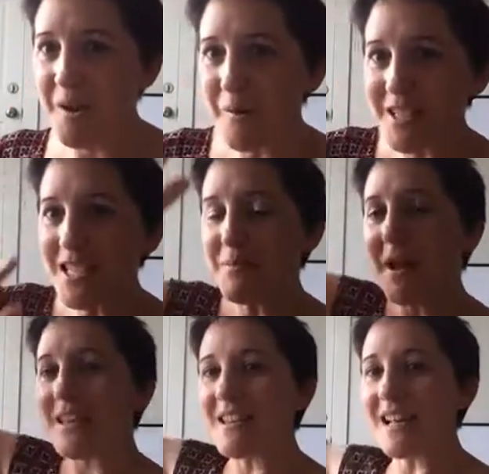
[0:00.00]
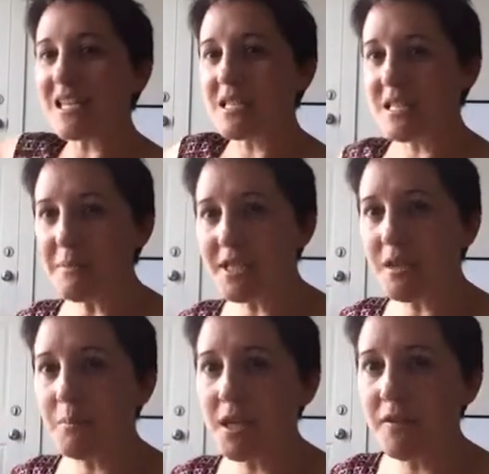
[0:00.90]
What is my next
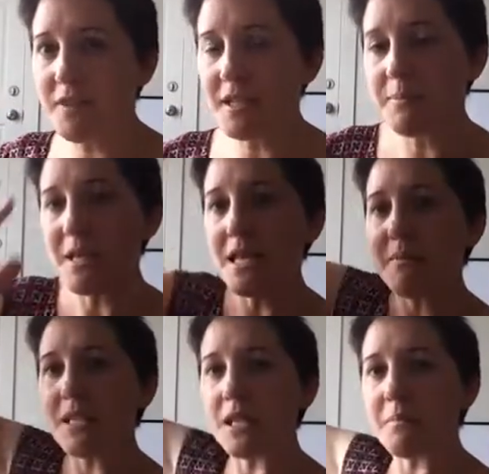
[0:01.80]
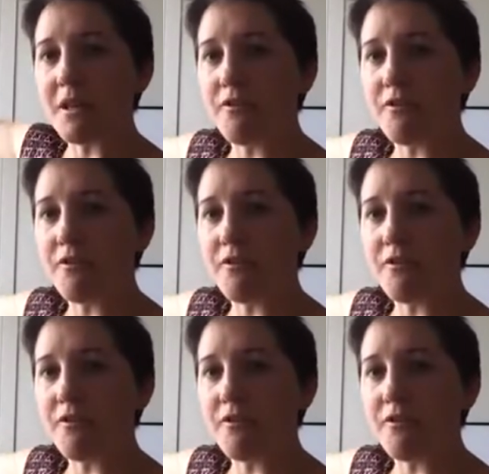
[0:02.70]
limiting belief that is limiting me